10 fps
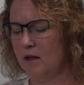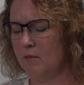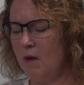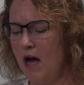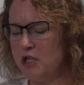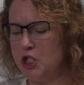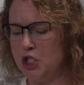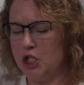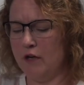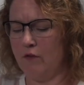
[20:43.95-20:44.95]
Ma
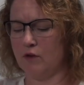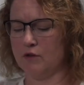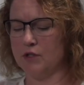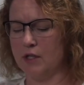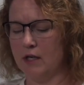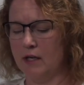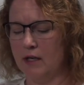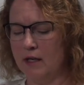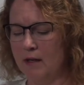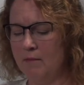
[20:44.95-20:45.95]
shivers.
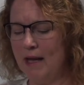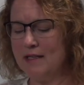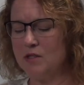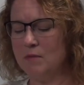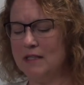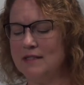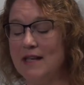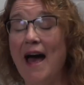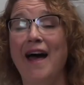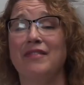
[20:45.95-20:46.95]
It makes me
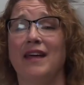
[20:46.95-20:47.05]
sad